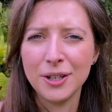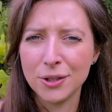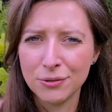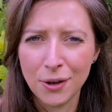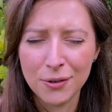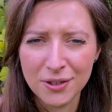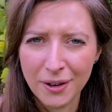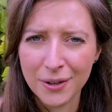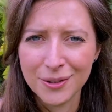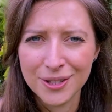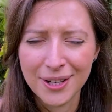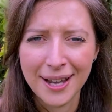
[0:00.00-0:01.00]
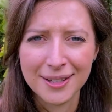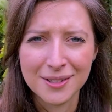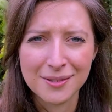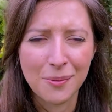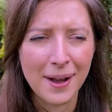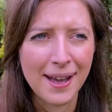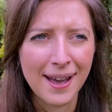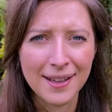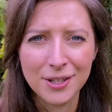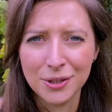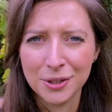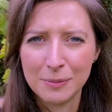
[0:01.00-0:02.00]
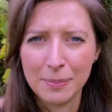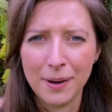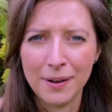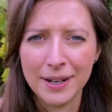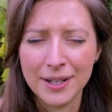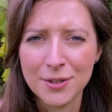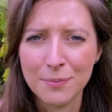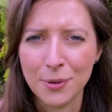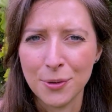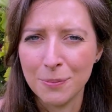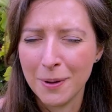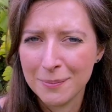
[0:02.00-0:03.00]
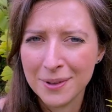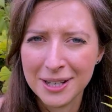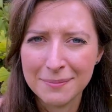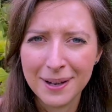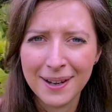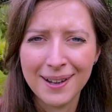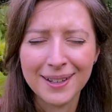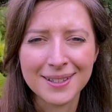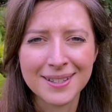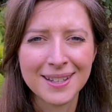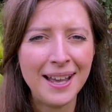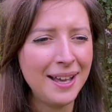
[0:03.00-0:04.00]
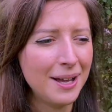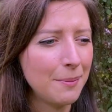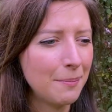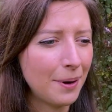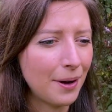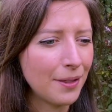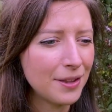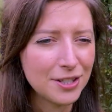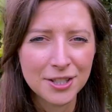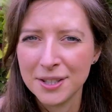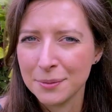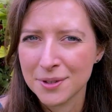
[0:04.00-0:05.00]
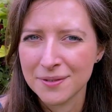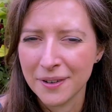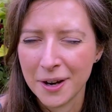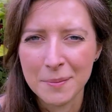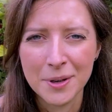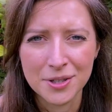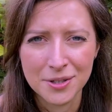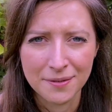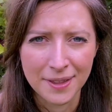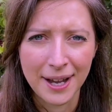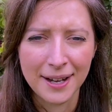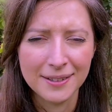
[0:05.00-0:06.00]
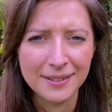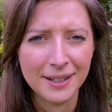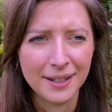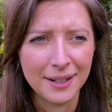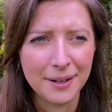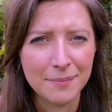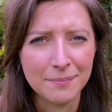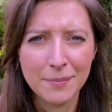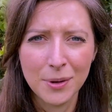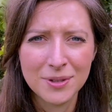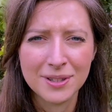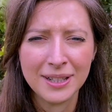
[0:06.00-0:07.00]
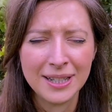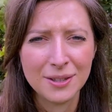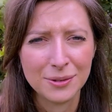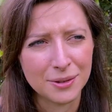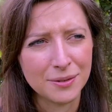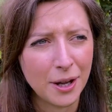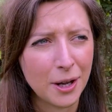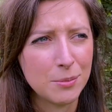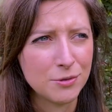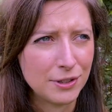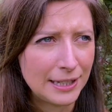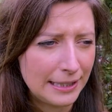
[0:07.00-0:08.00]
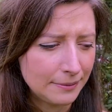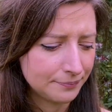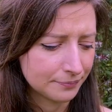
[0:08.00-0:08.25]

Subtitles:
grow your own stands where you could buy small pumpkin plants. But this year there wasn't very much of that, mostly sort of herbs really.